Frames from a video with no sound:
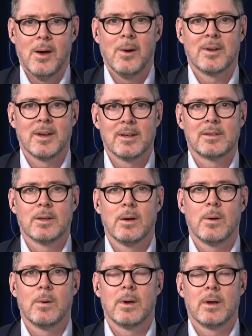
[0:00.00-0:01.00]
Okay,
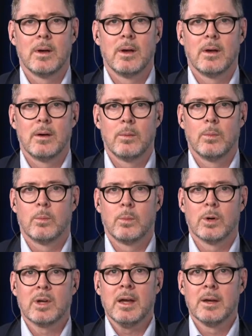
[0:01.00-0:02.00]
so
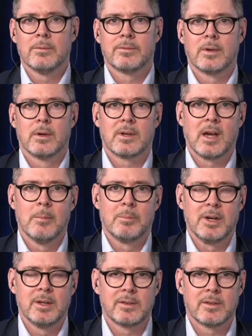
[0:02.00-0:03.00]
what kind of
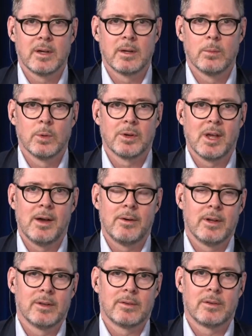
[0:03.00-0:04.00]
companies and what
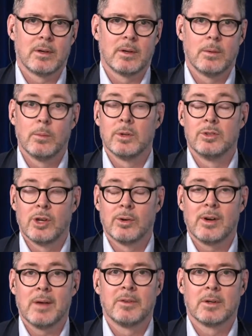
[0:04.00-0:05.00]
areas, what
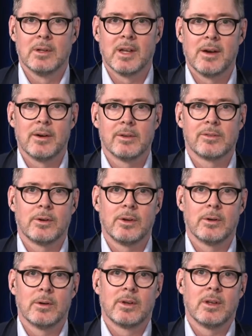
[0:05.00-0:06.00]
geographical areas are
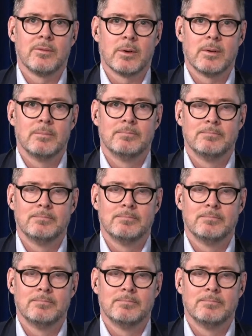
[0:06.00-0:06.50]
you looking for?